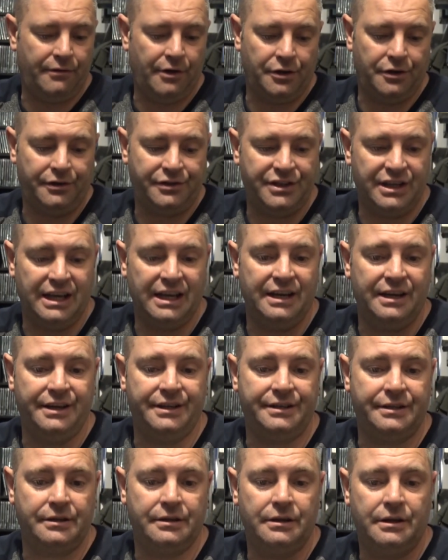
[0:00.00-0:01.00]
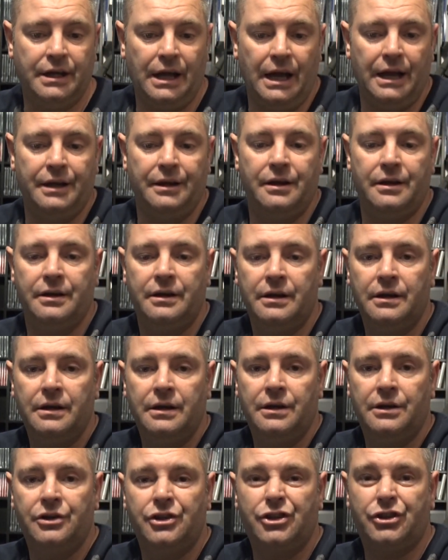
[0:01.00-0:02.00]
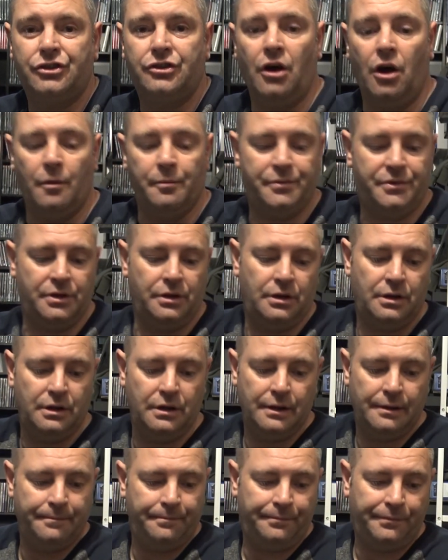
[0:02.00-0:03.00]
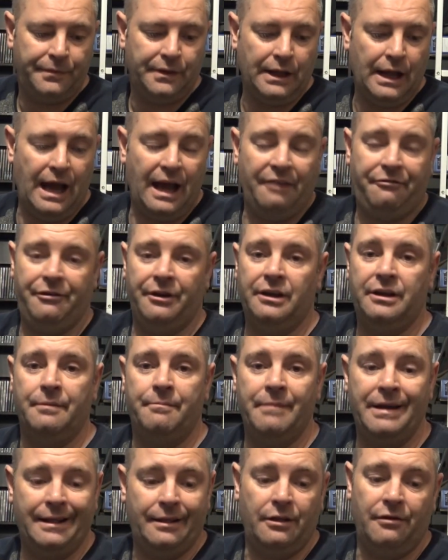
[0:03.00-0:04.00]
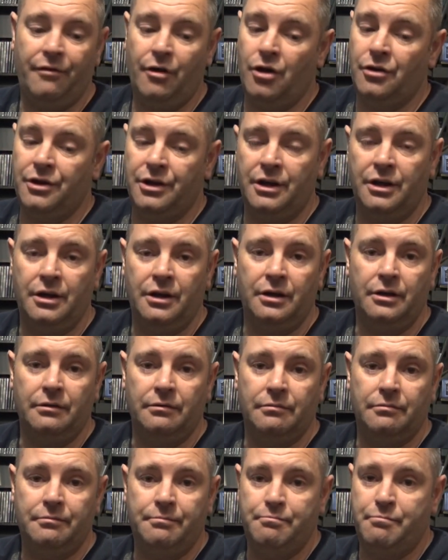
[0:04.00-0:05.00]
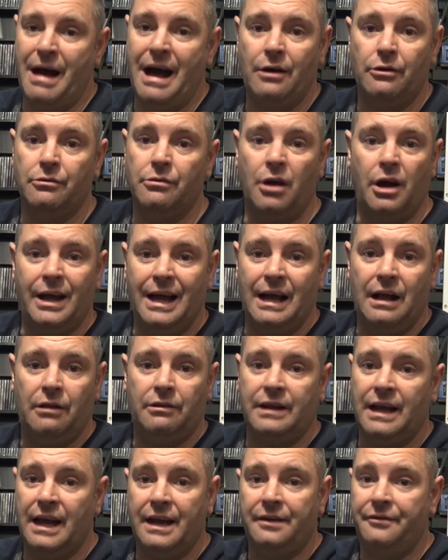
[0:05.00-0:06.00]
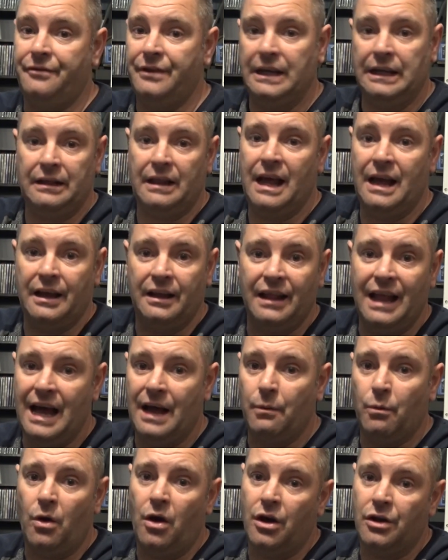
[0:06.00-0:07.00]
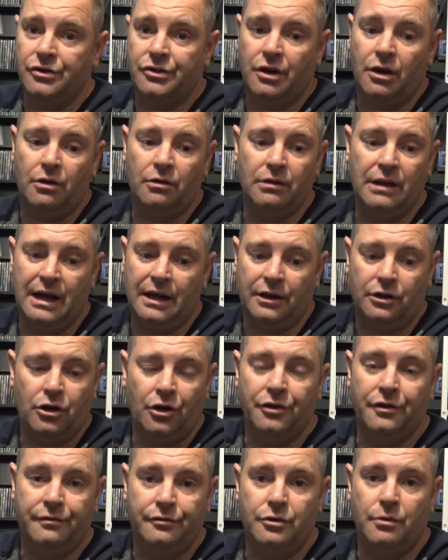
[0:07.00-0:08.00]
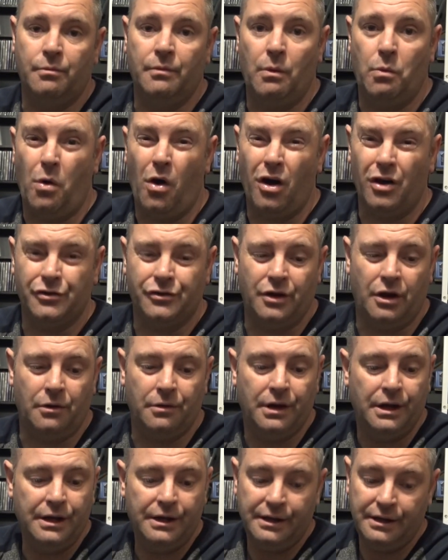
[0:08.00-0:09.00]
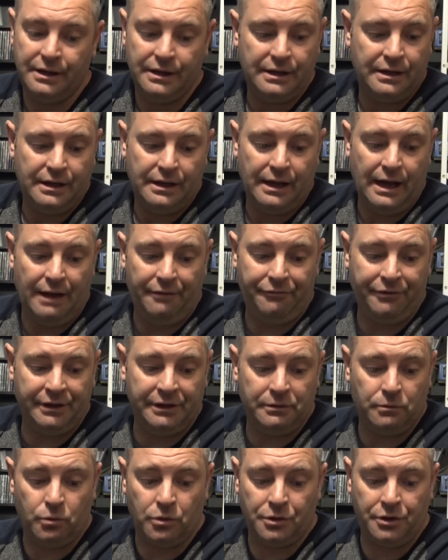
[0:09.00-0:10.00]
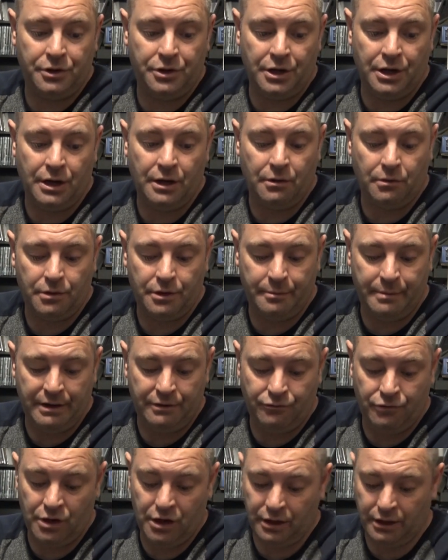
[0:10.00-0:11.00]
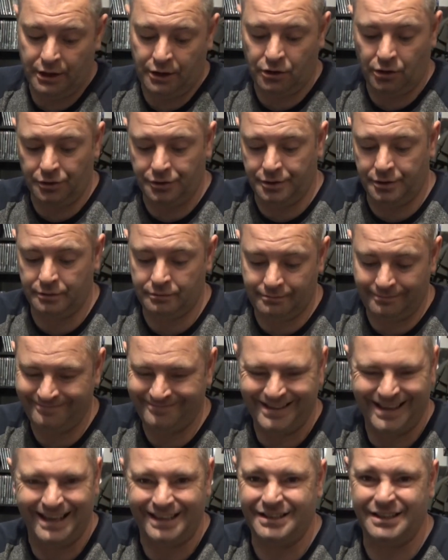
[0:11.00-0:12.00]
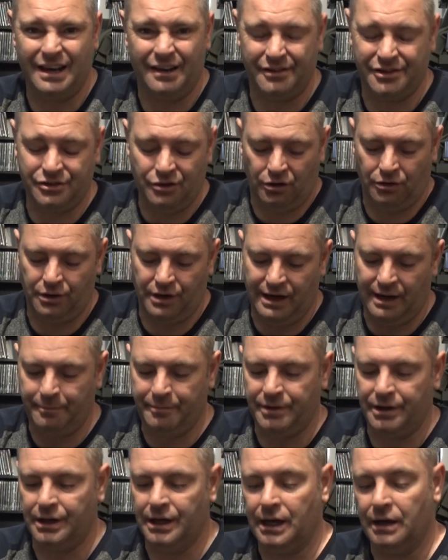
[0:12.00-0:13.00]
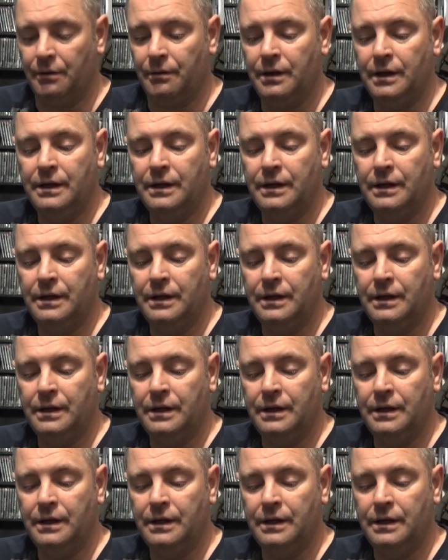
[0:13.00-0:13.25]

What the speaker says: Honor series kind of stopped. I think a Medal of Honor Battle Royale kind of thing, like Warzone, like COD have done with Warzone, I think would have been really good. It's not going to happen now.